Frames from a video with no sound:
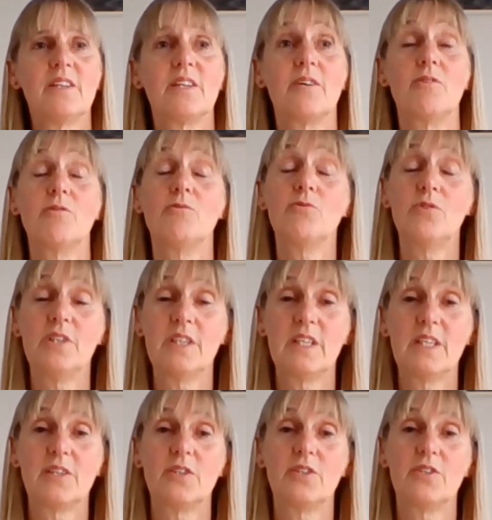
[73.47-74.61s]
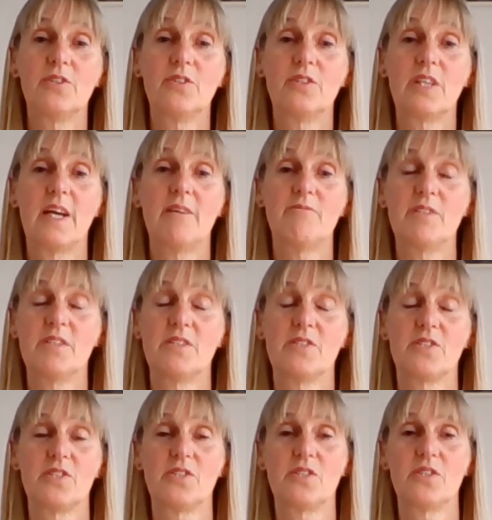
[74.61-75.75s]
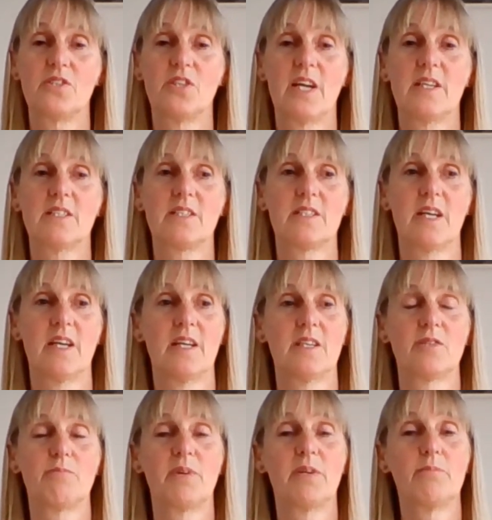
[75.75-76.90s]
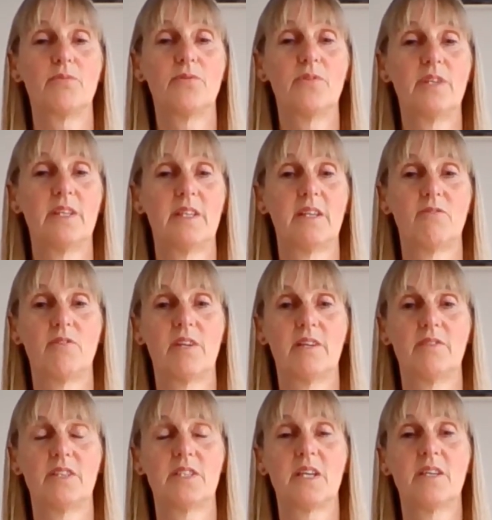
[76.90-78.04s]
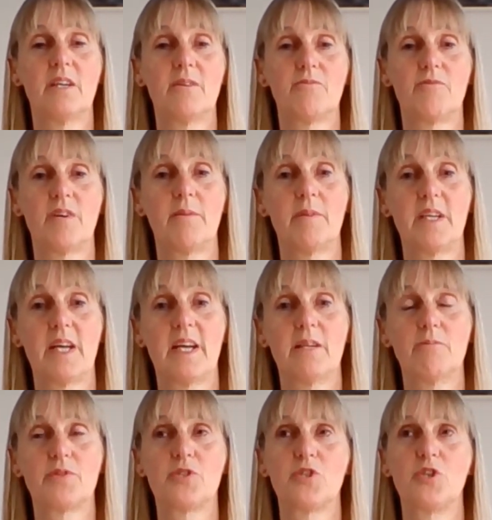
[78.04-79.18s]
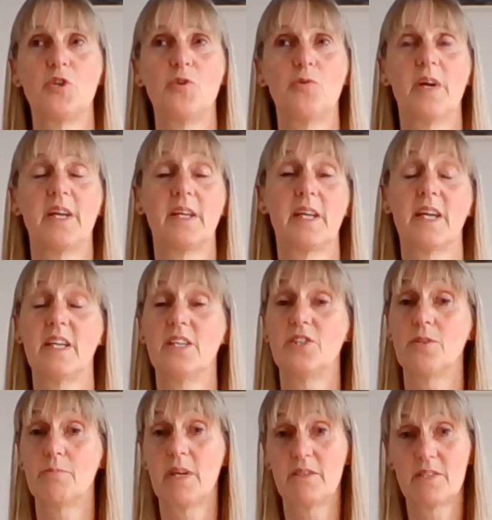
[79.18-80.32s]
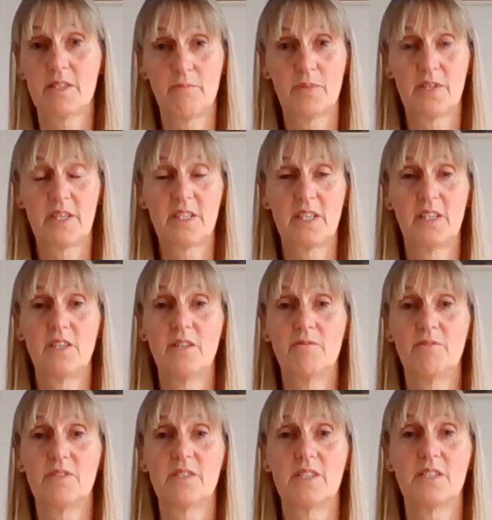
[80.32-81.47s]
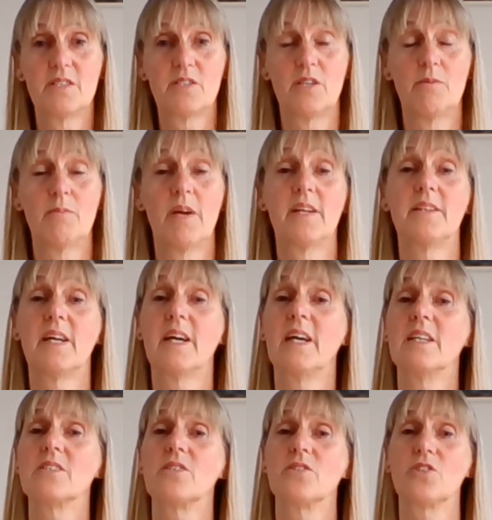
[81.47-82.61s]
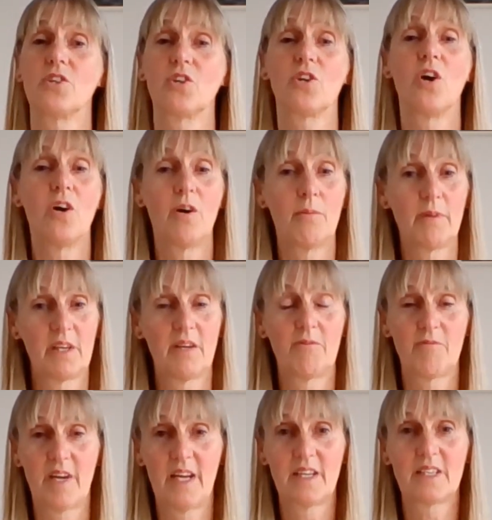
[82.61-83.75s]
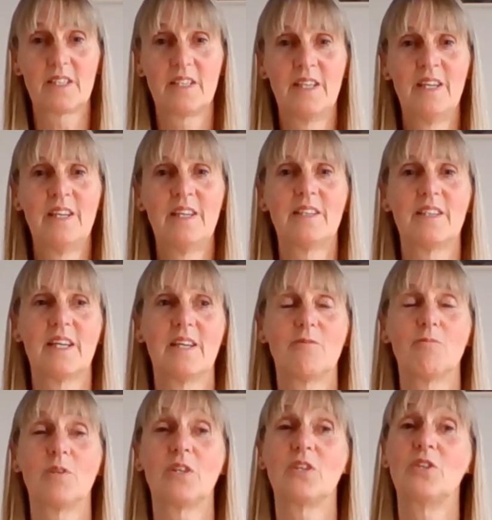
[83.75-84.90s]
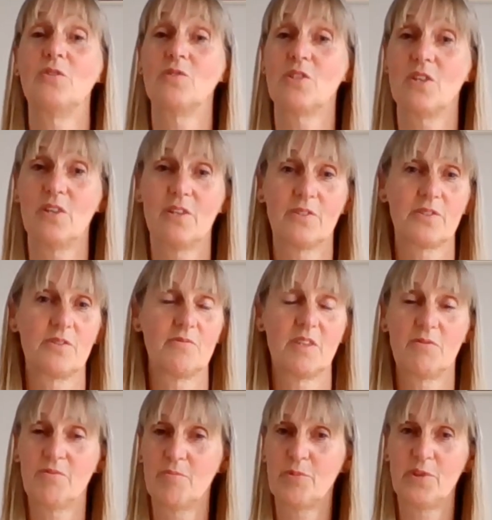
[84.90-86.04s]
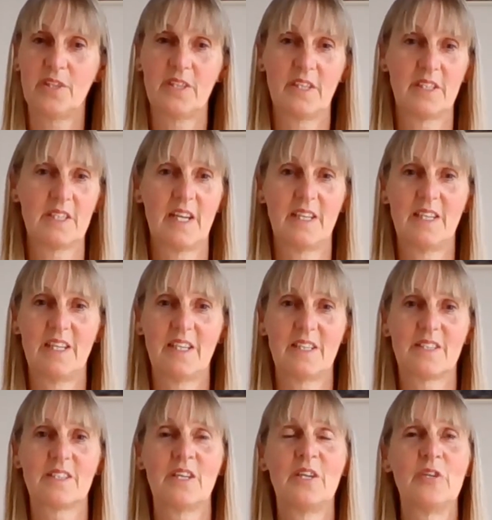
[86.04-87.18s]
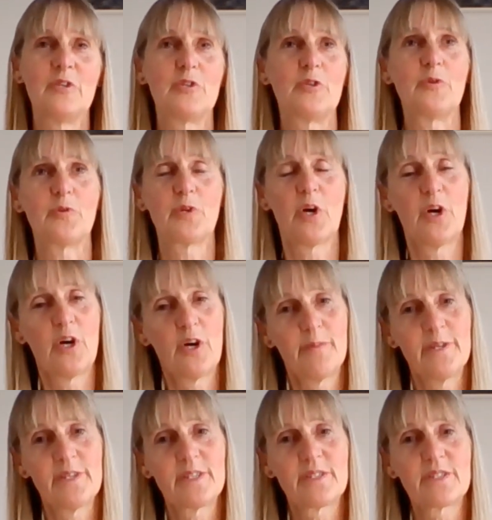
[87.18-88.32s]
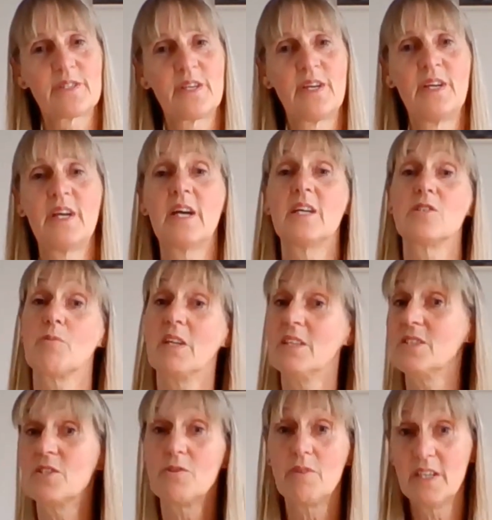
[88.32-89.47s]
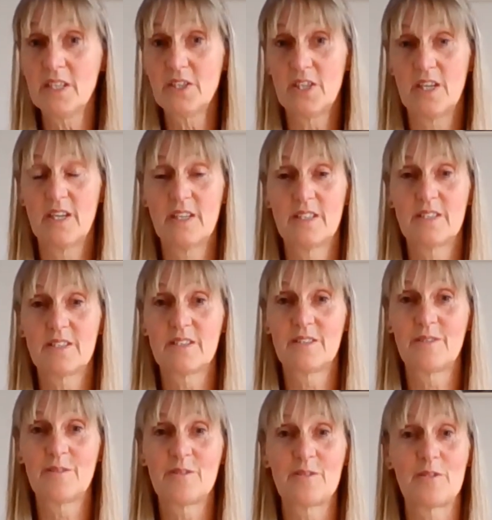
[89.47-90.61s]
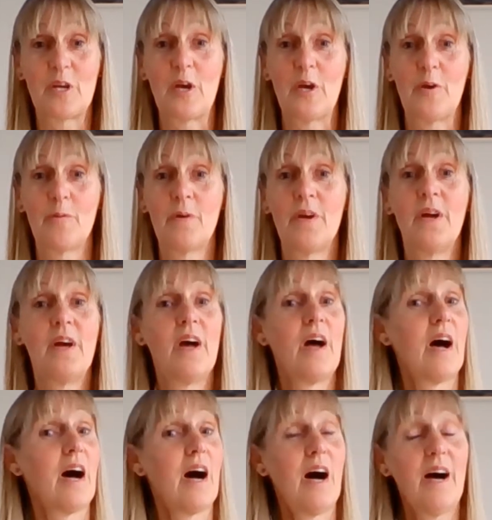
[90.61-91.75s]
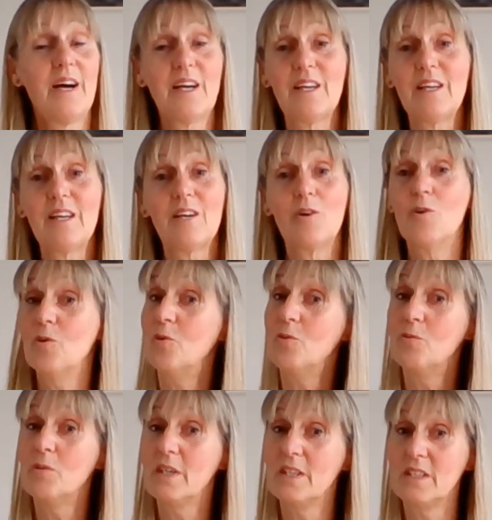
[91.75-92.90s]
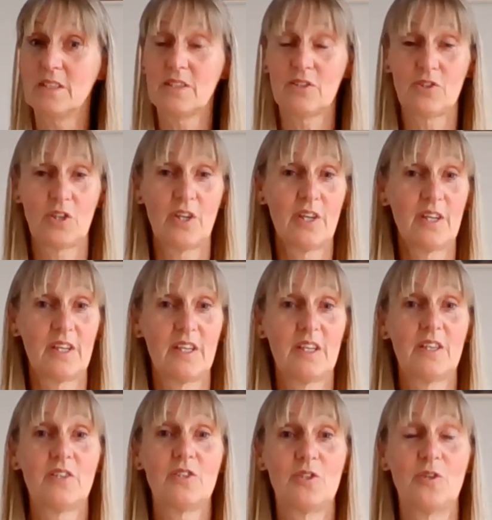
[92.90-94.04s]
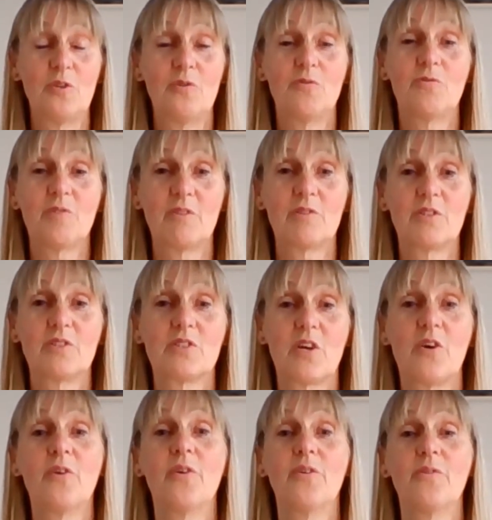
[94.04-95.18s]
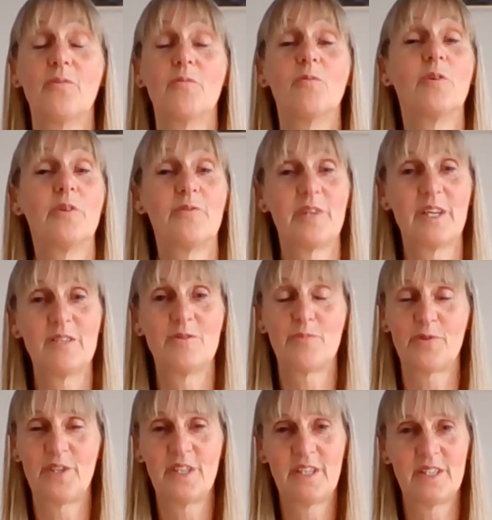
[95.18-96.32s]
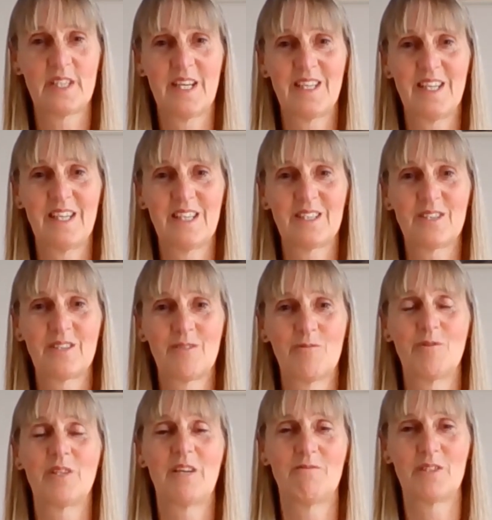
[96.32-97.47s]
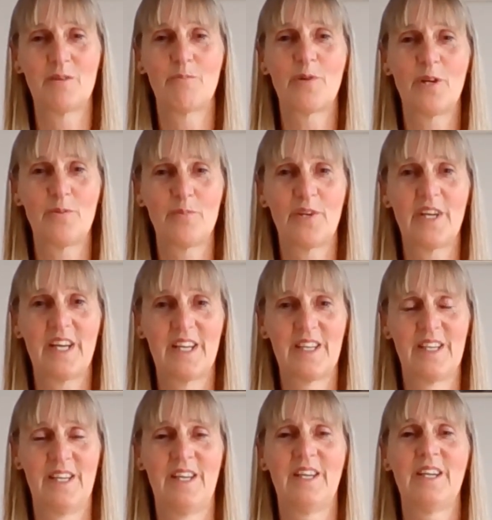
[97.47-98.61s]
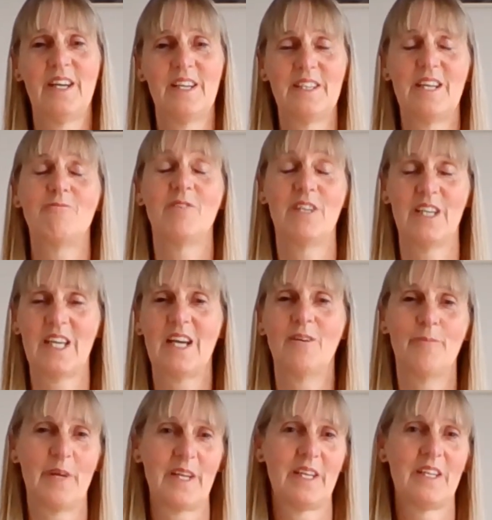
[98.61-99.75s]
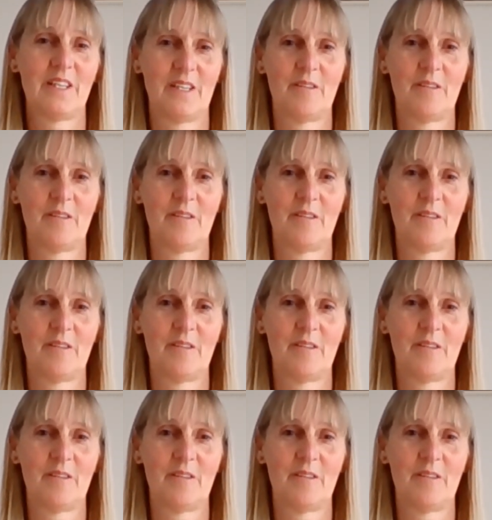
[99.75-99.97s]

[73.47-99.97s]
There are really good evidence to suggest that by breathing around the diaphragm, it helps to engage the parasympathetic nervous system, and that has such a calming effect that we can use lots of different breathing techniques to calm us as well as to energize. So I always try to focus on one of those breathing techniques, whatever's appropriate, and they really help me.